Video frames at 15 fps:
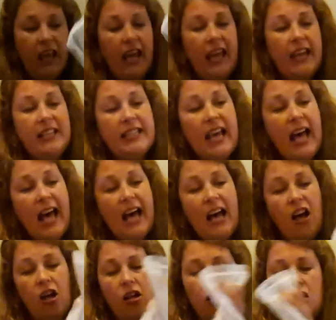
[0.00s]
a
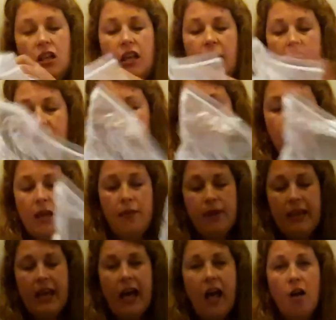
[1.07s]
towel and maybe
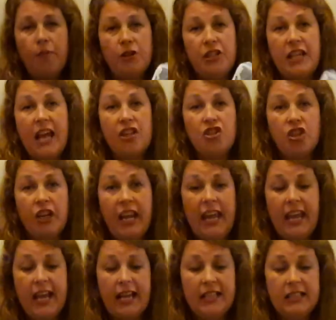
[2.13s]
help protect your
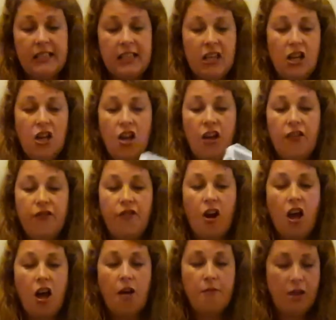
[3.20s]
hands
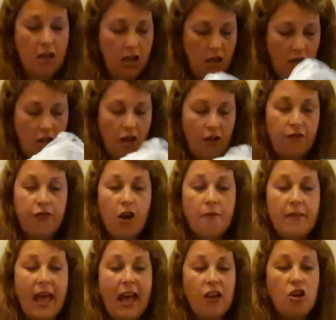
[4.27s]

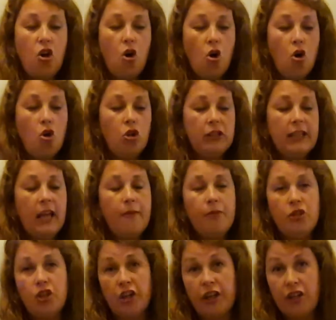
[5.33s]
from that cold
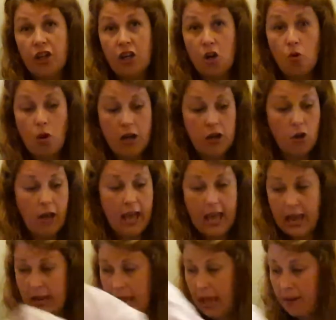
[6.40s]
temperature. You're going to want to go
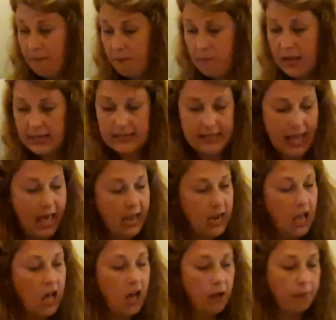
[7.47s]
ahead and mix that
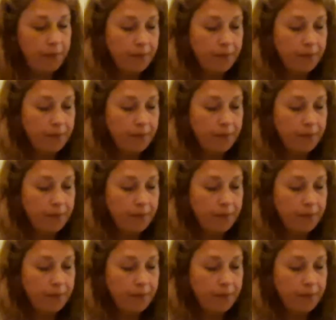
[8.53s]
up.